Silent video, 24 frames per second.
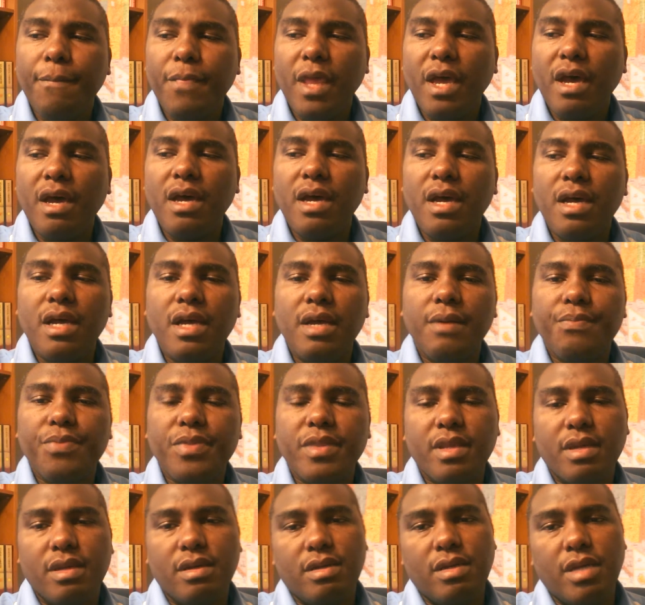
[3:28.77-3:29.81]

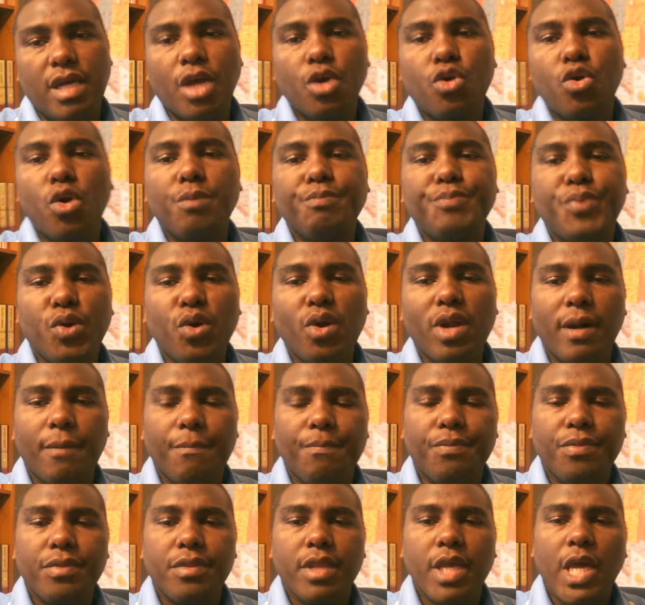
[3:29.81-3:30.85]
a computer.